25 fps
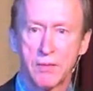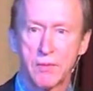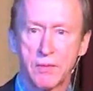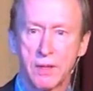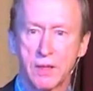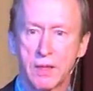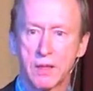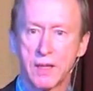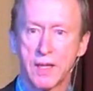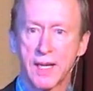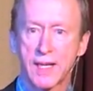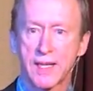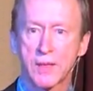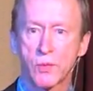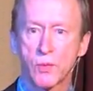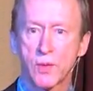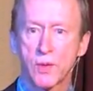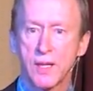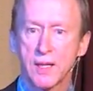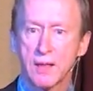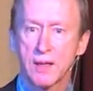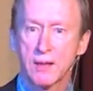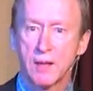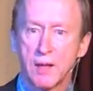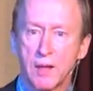Next week,
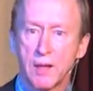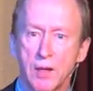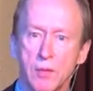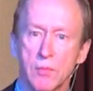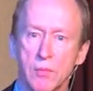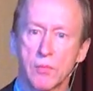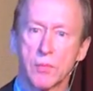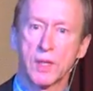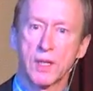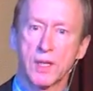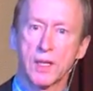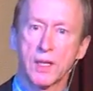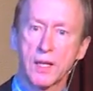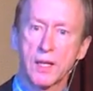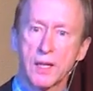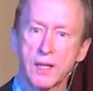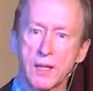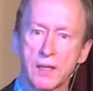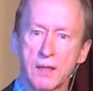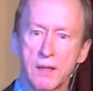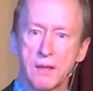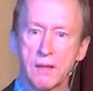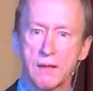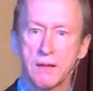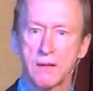bring it in,